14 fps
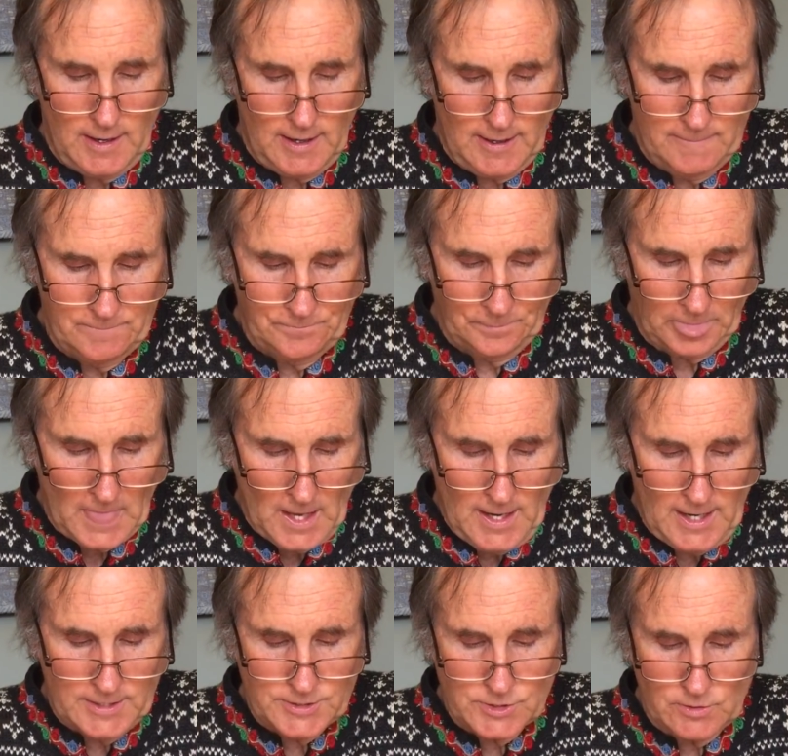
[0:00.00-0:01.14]

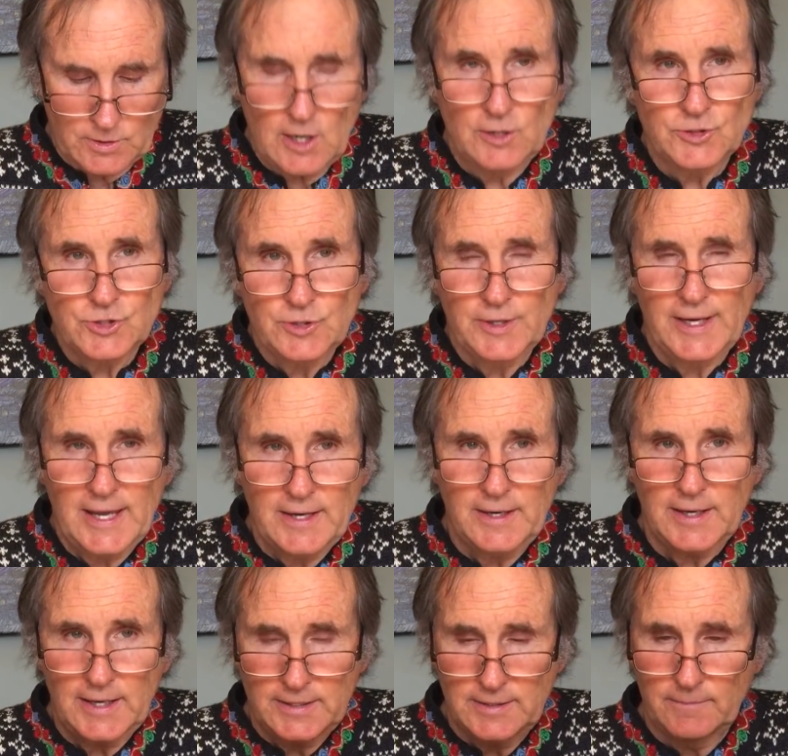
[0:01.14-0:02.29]
And so culture, again
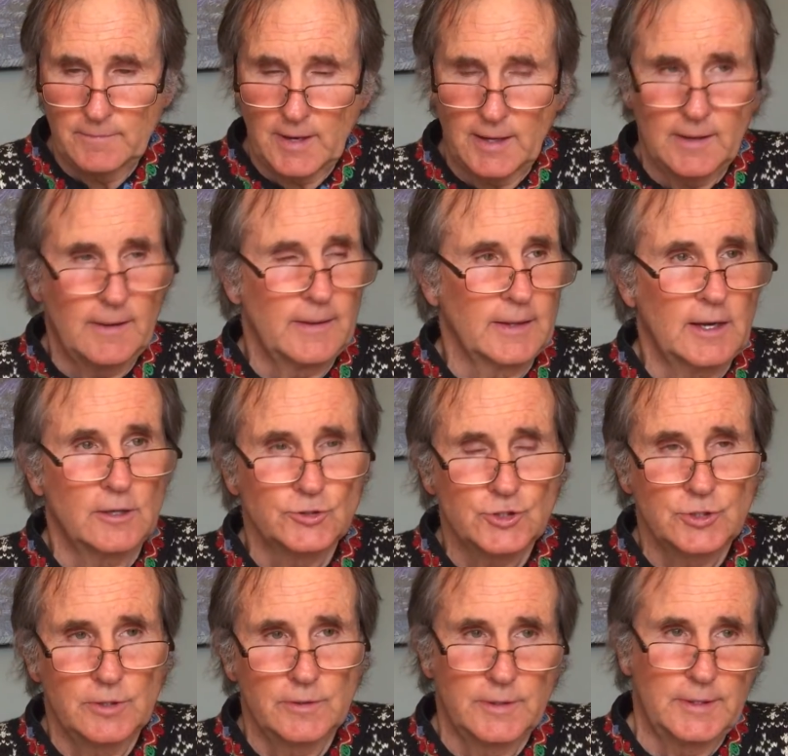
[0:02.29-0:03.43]
and again, in
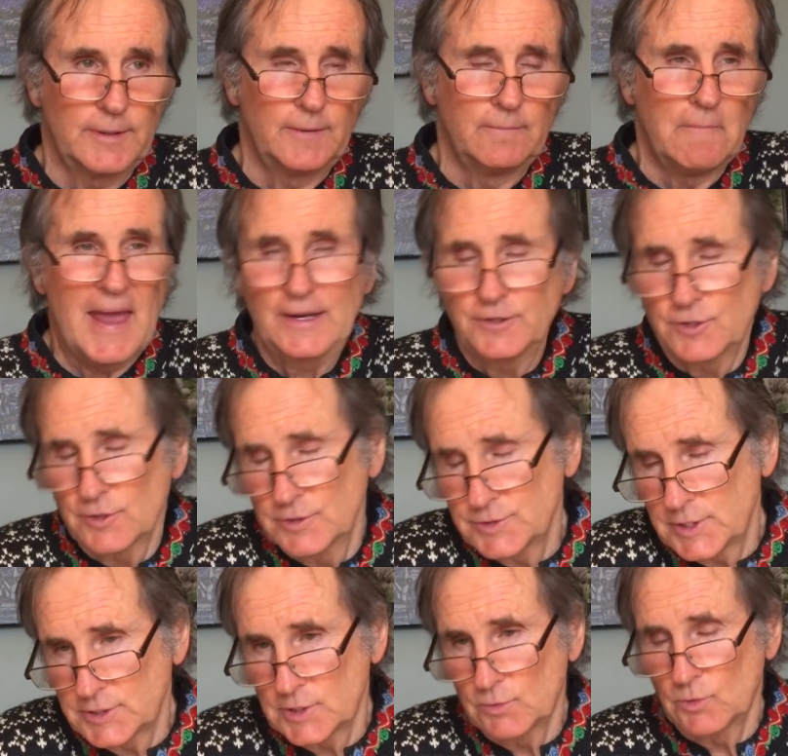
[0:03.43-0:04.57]
culture,
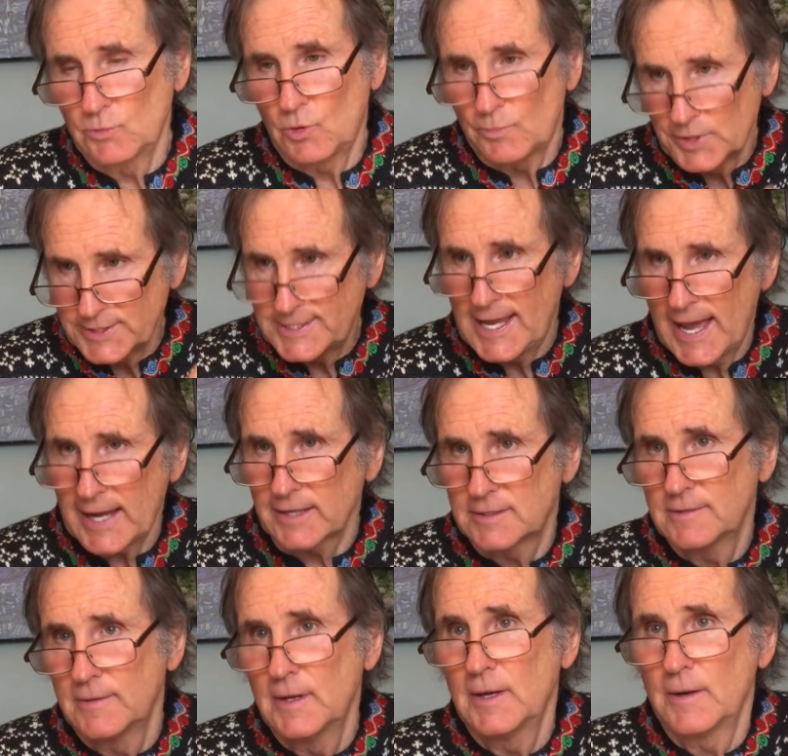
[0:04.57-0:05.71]
mandarins, as it were, will
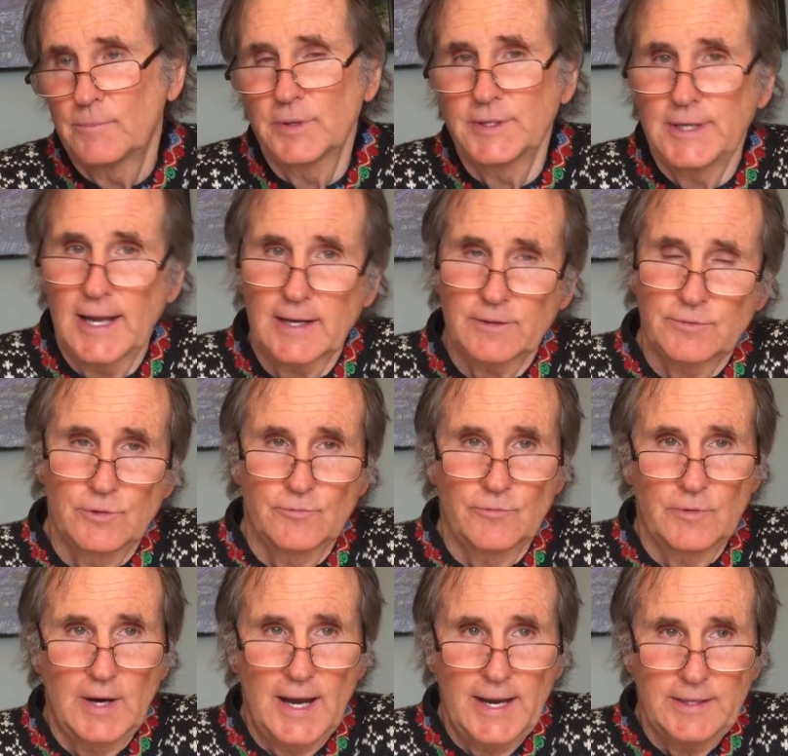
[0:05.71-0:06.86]
protect through a
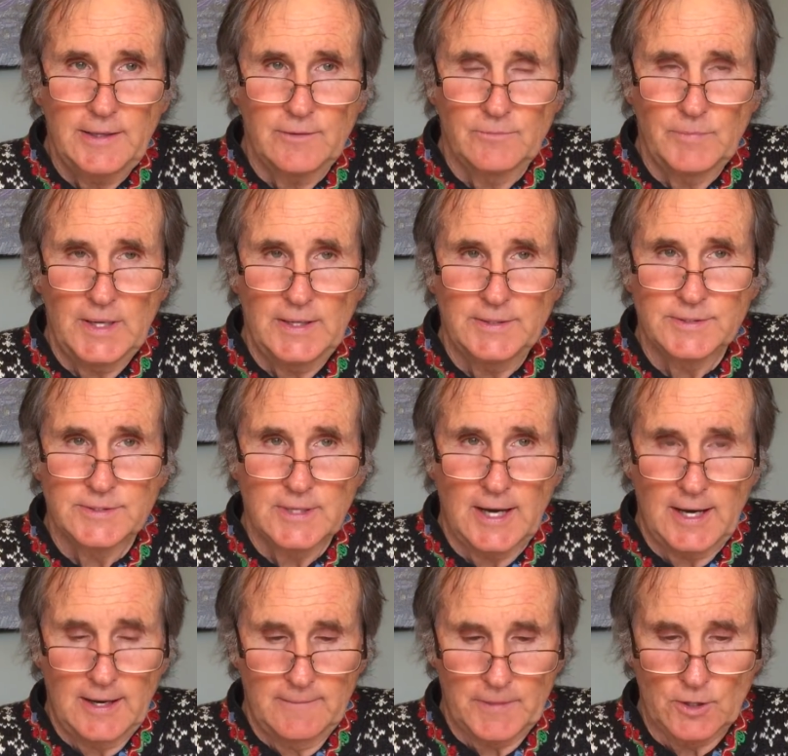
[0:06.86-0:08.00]
variety of means
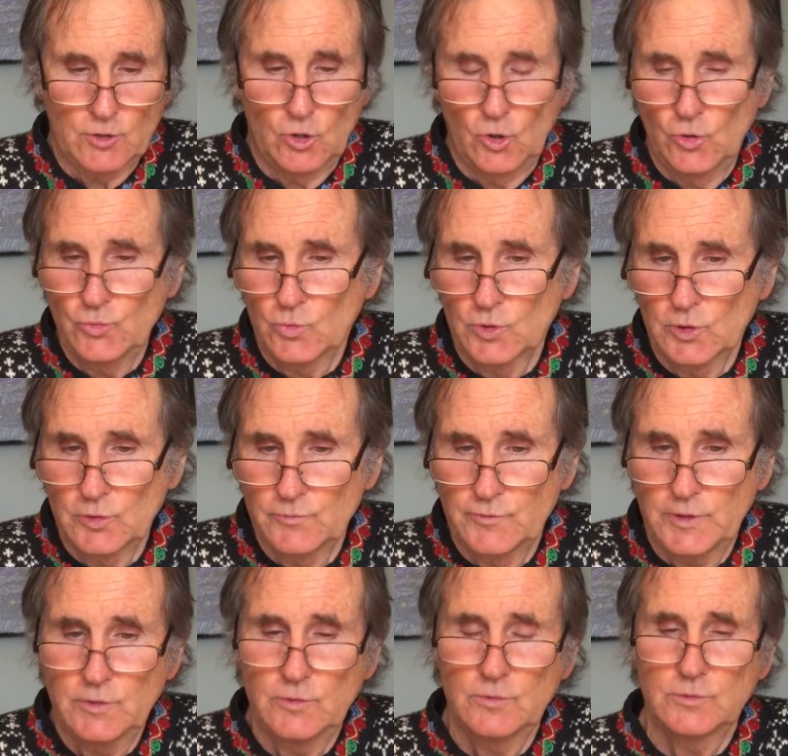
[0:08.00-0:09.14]
their own
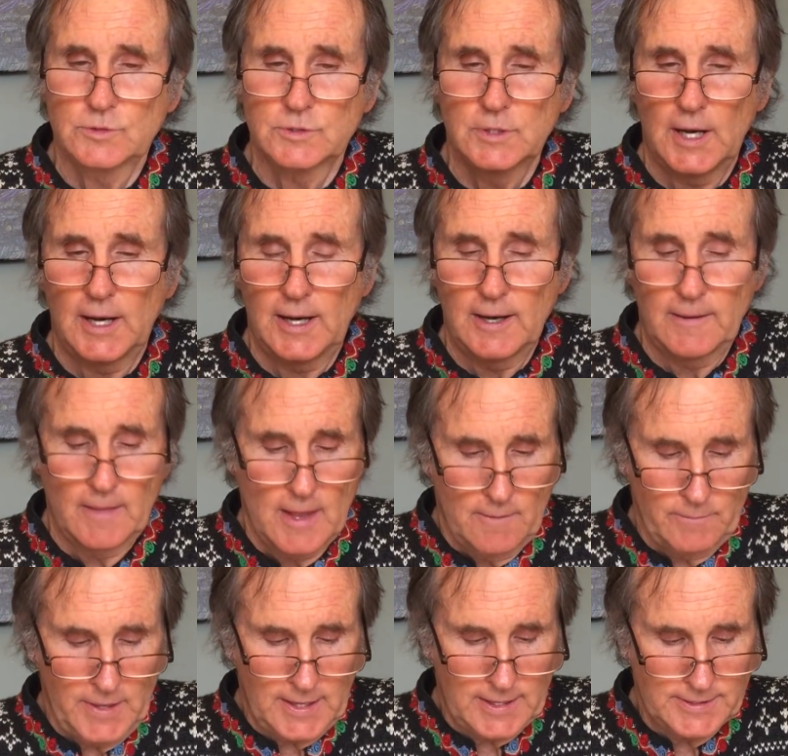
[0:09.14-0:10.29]
worldviews,
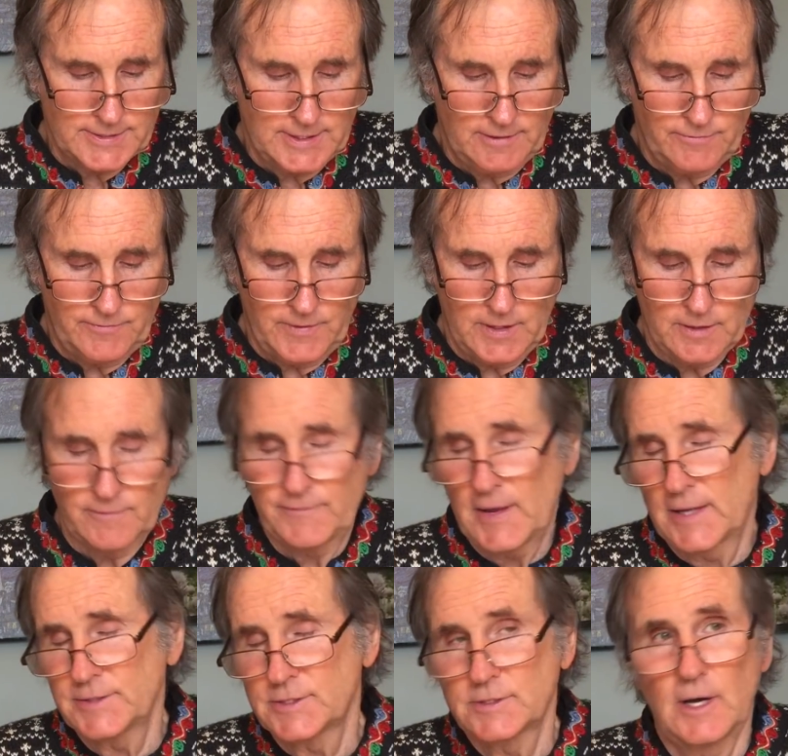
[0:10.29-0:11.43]
because they fear if
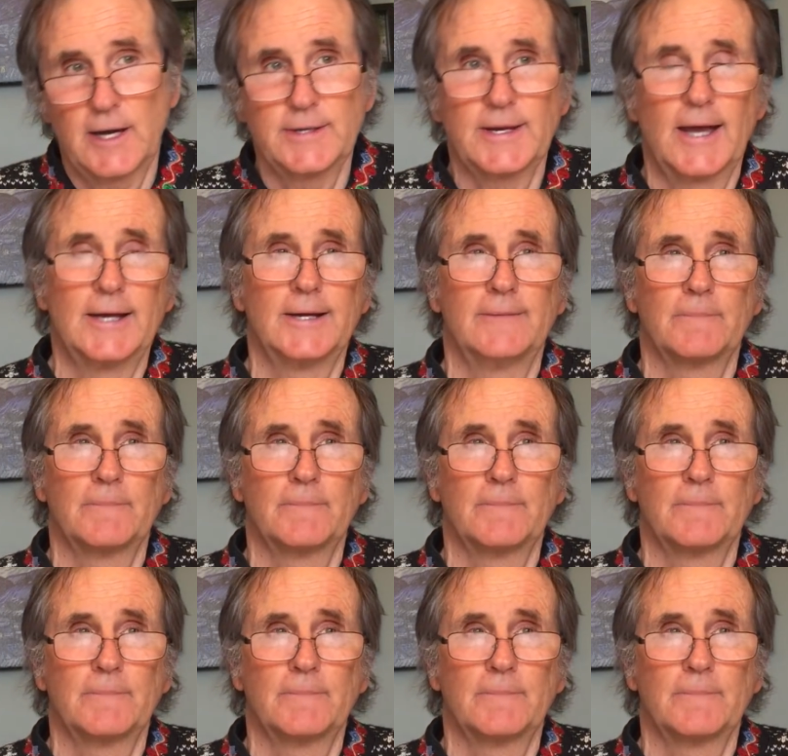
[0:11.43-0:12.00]
that's not